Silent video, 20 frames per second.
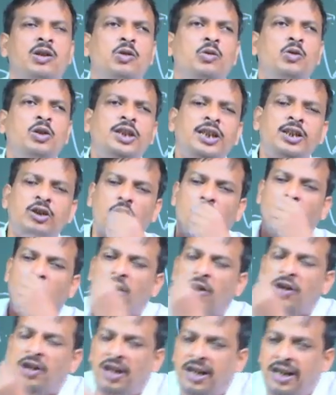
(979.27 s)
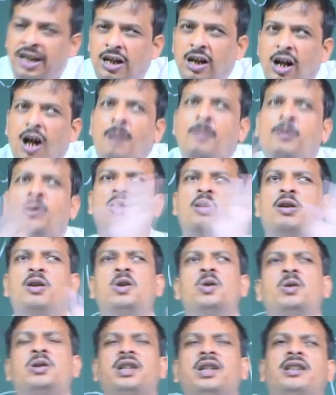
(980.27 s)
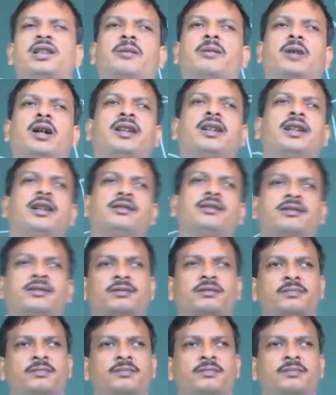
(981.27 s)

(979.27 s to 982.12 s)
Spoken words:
which is already obsolete in the markets.